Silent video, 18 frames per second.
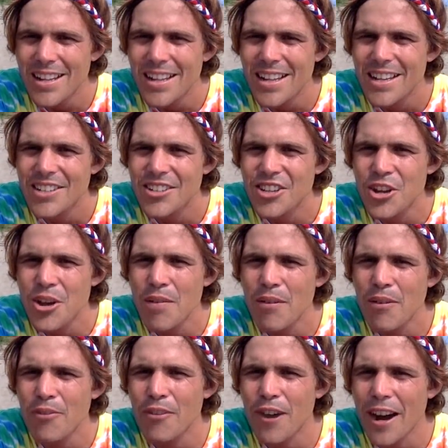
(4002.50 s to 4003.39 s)
you have a
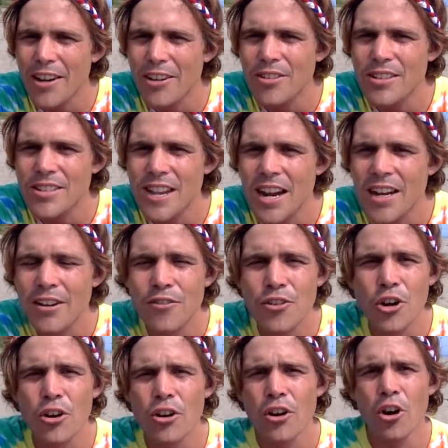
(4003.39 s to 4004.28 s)
final design of
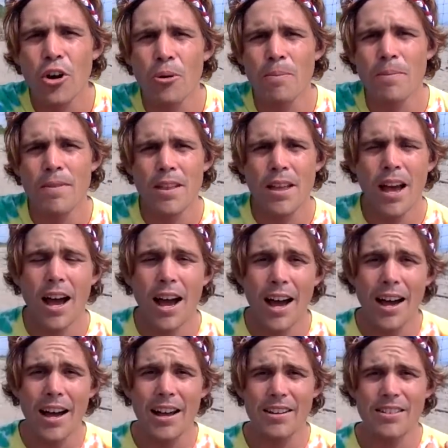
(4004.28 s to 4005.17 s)
your home?
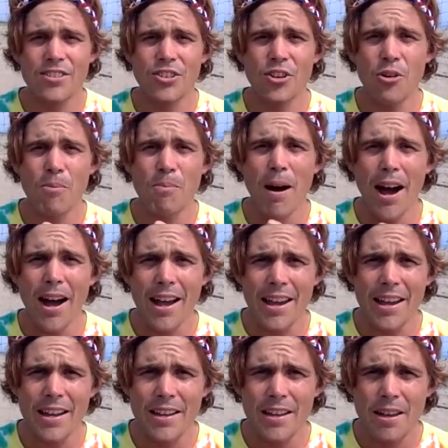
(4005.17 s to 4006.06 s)
So
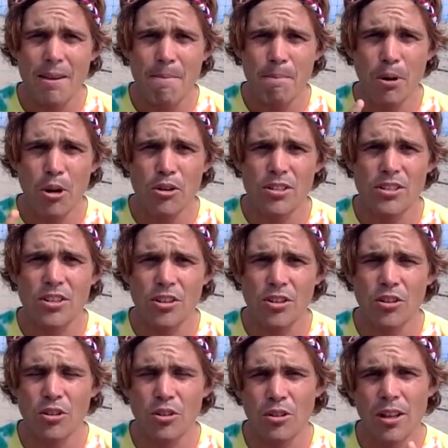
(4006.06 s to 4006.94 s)
my
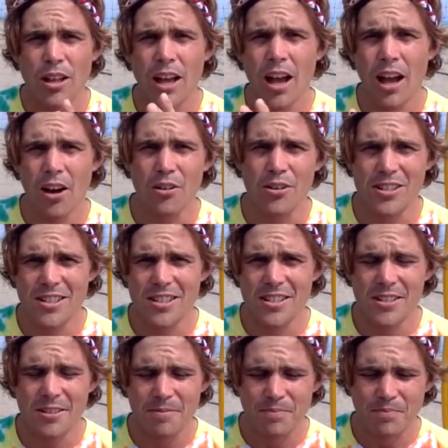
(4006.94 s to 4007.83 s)
personal house,
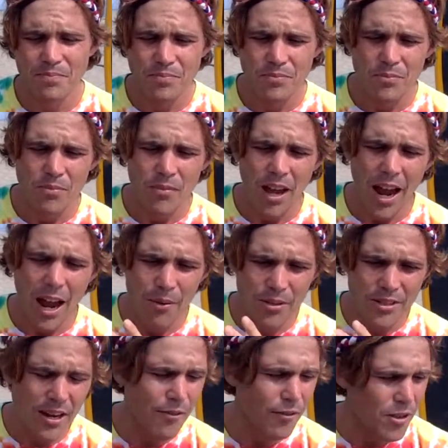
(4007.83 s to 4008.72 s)
I will
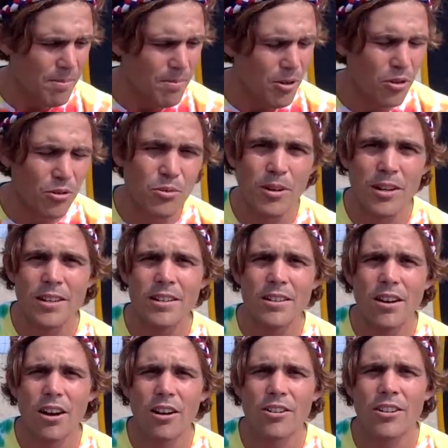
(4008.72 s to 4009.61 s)
definitely build one
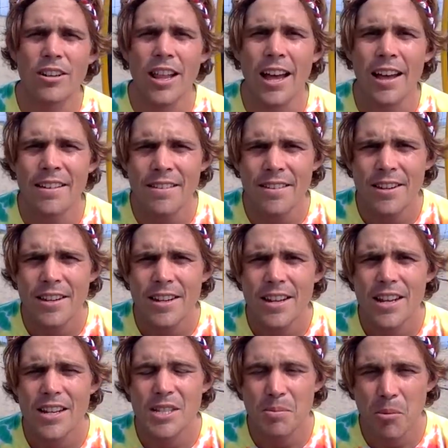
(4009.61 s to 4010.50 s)
on our land,
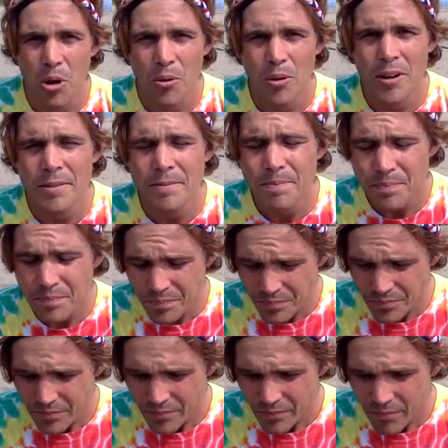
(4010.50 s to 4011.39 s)
small one.
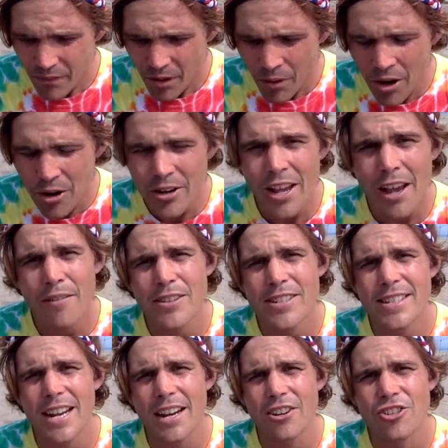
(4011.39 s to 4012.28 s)
I already have a
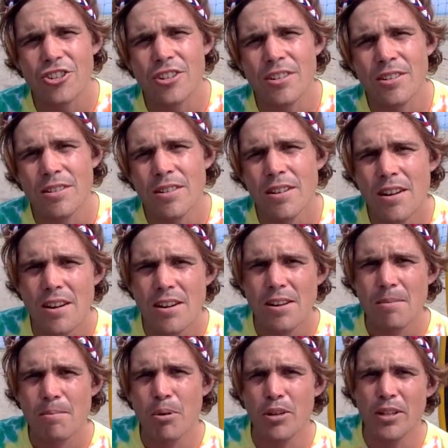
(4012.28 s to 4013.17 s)
section
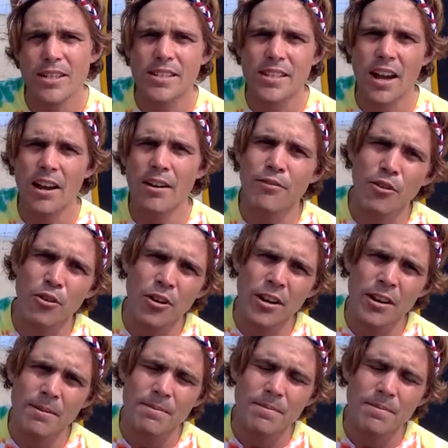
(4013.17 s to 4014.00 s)
put aside for it.